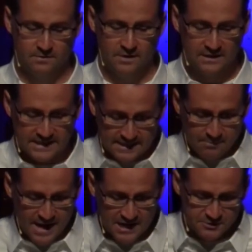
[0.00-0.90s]
A leading
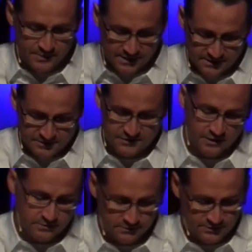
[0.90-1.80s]
management
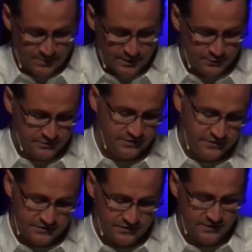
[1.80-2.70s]
consultant posed
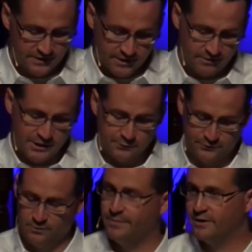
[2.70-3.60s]
this scenario
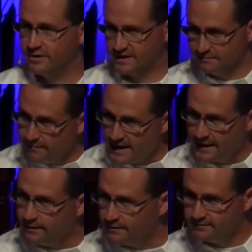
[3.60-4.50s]
to American
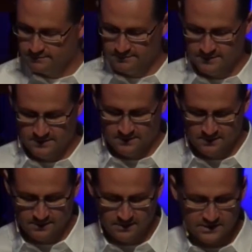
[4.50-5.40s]
men.
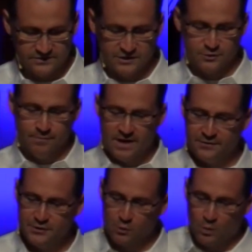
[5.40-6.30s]
He said, your
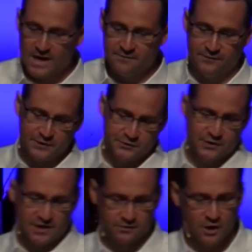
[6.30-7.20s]
mother, your wife, and your
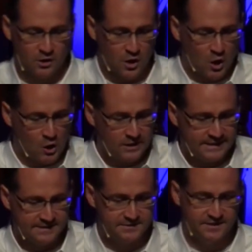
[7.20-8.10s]
daughter are all
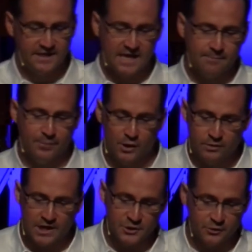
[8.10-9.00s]
in a sinking boat,
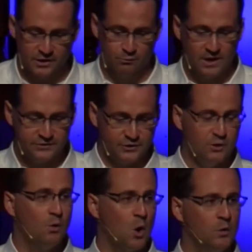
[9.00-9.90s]
and you can
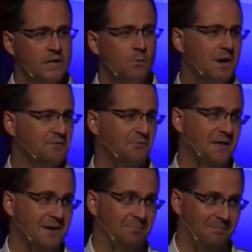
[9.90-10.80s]
rescue only one of
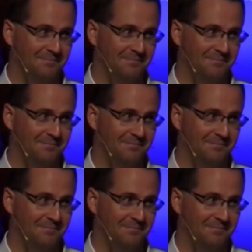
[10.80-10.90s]
them.